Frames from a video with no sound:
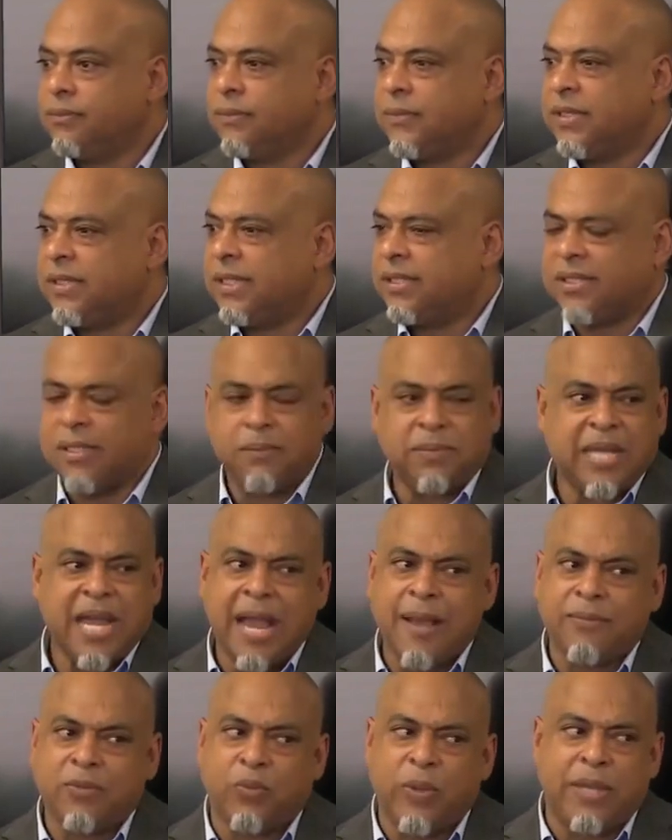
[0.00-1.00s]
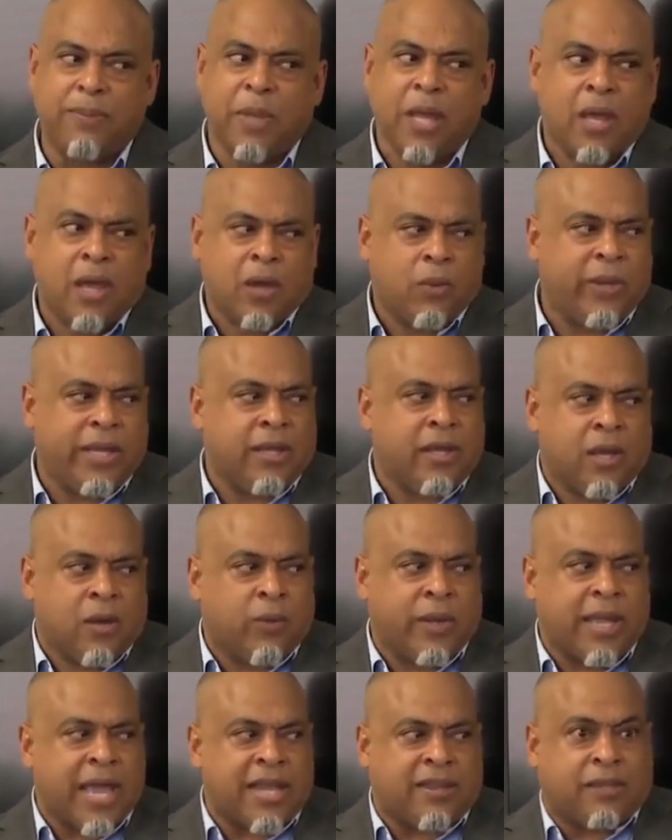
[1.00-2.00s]
See, sometimes we
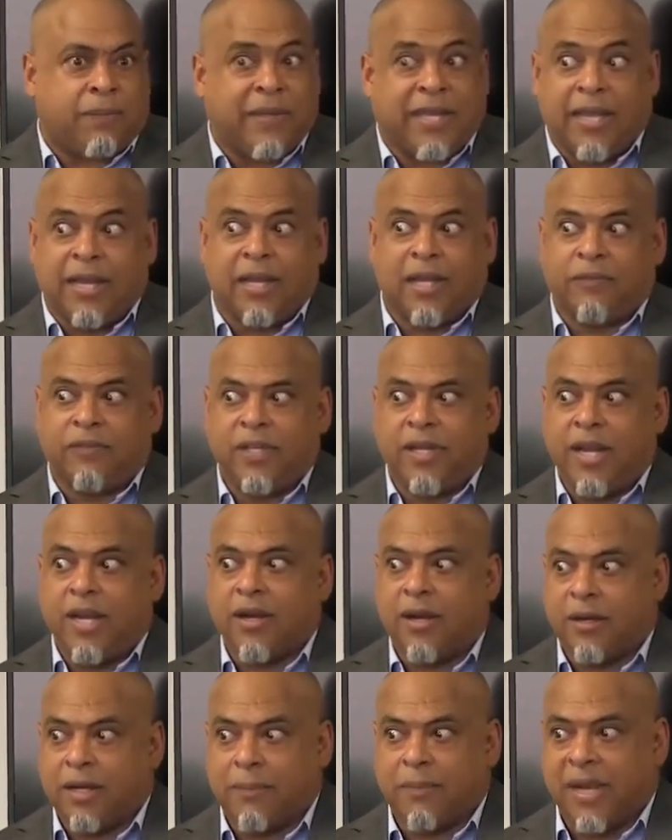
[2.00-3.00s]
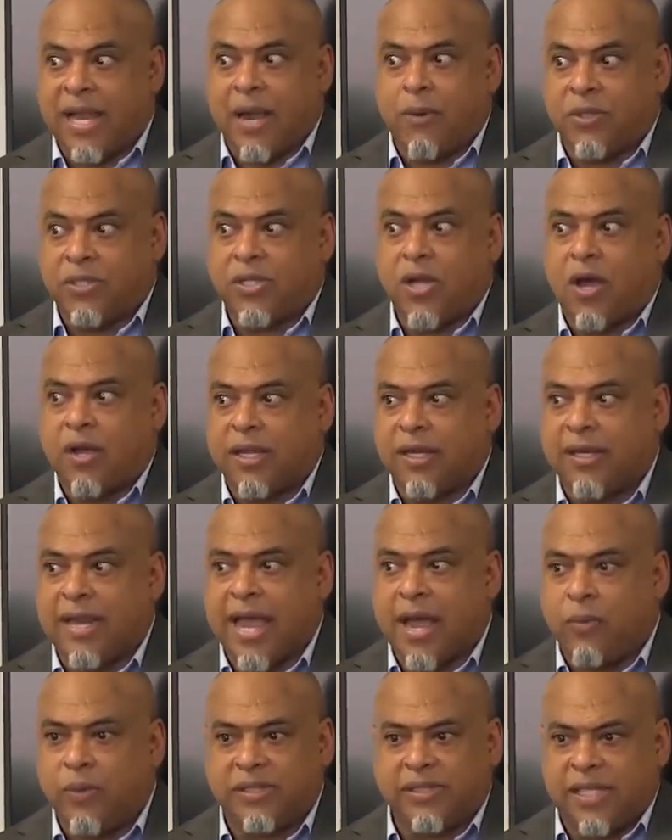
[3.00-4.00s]
at the beginning of the year, and I'm glad we're talking
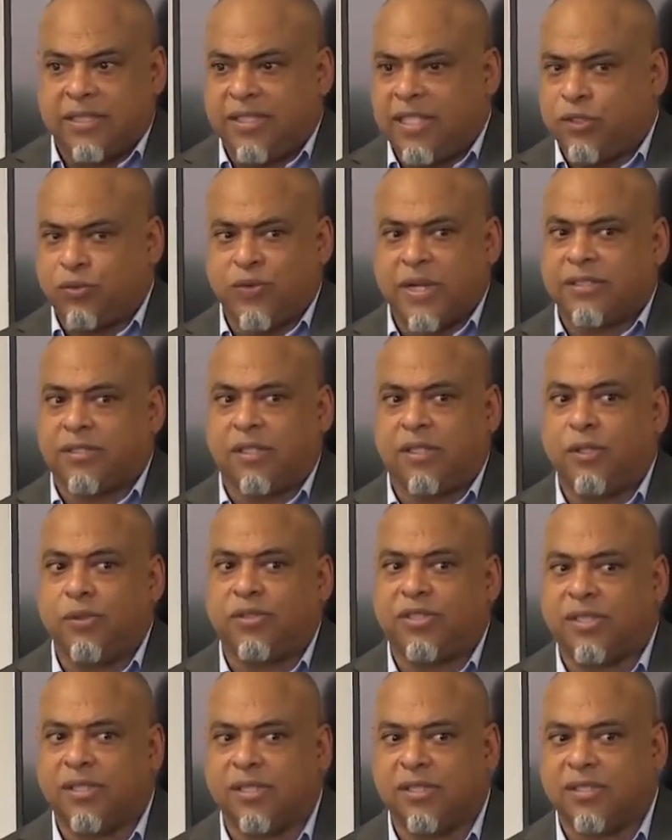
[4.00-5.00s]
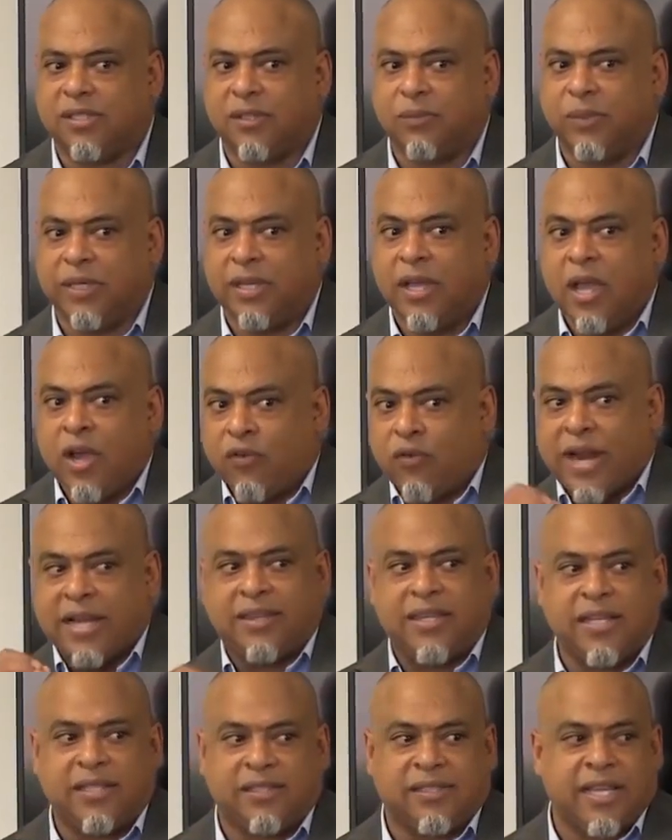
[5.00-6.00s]
now, we set these resolutions and we write
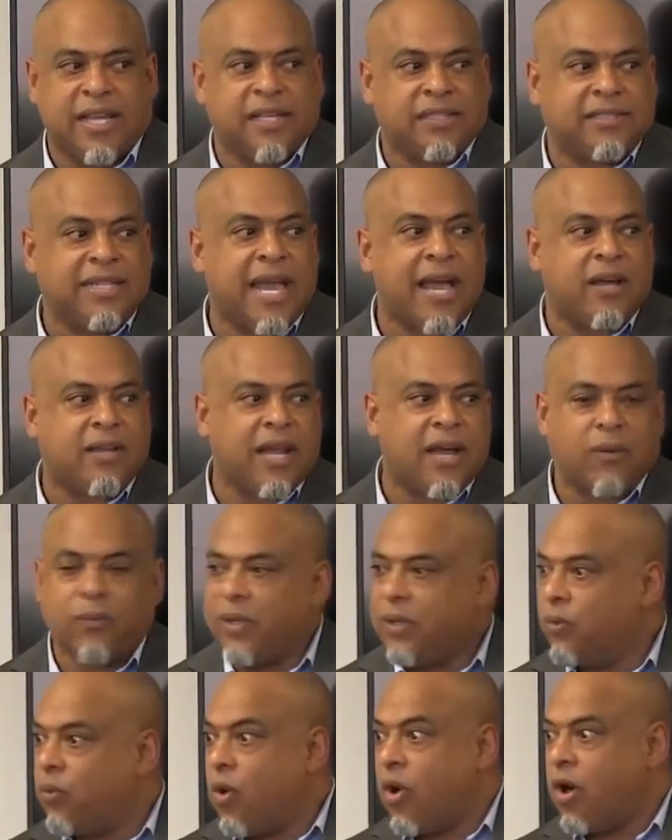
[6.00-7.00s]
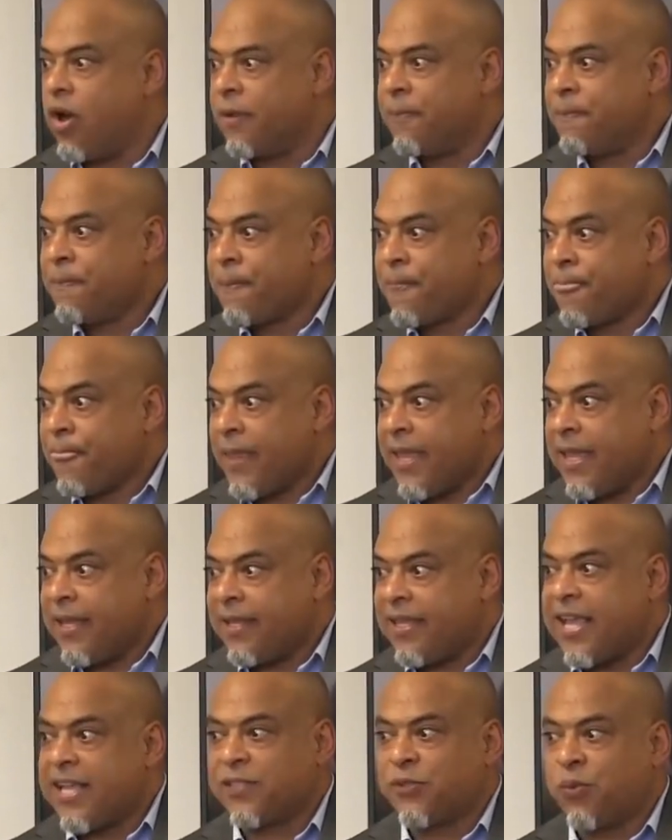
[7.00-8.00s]
these things down that we want. And
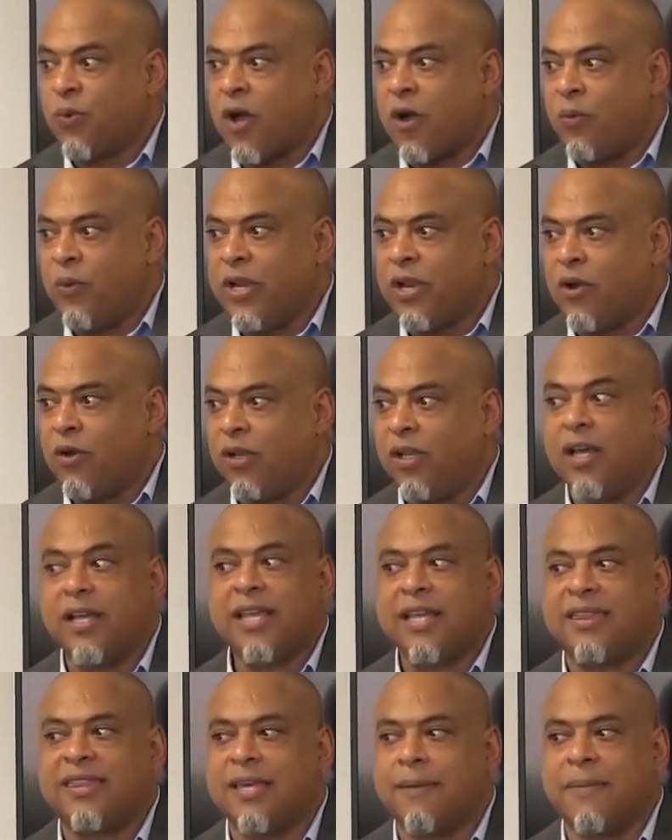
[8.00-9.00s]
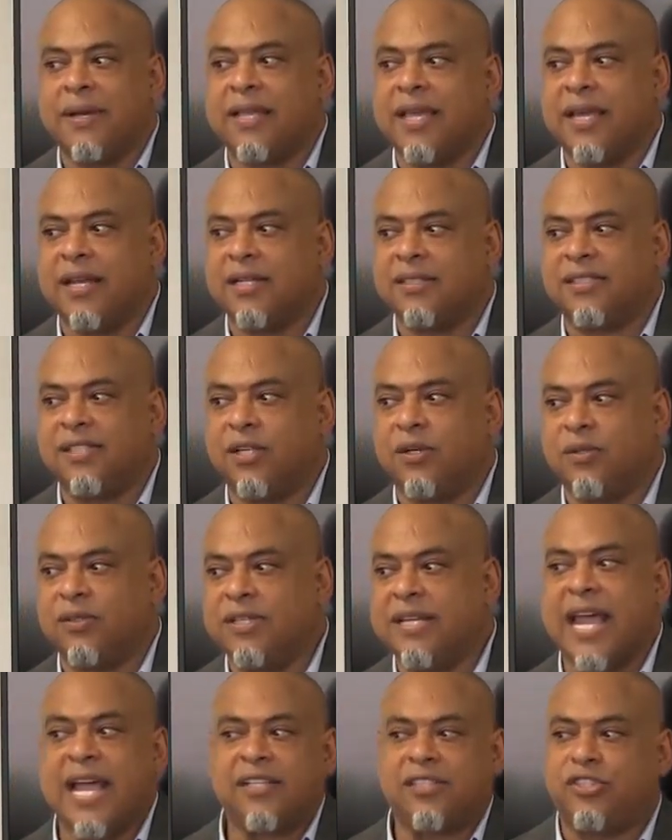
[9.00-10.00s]
guess what? We don't look at them again until
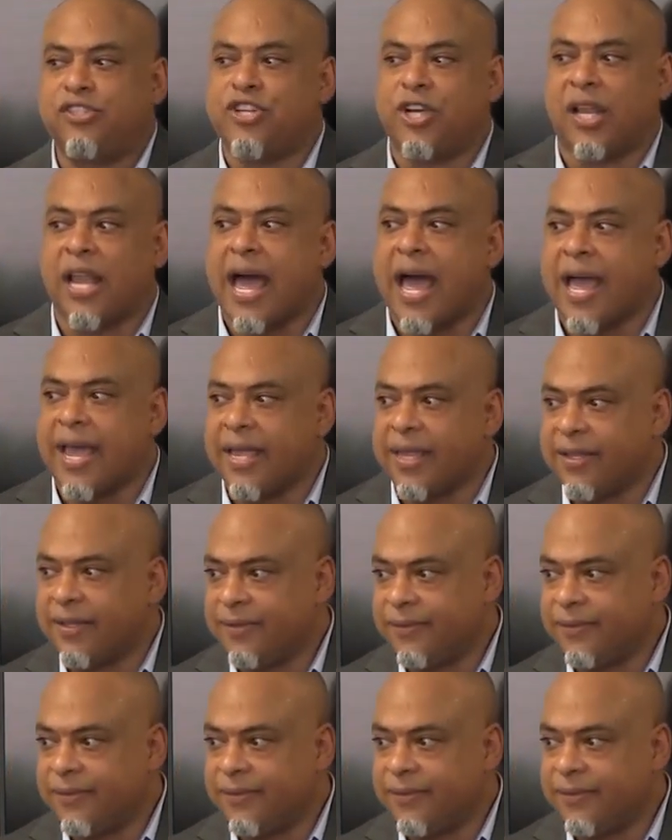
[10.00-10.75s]
next July.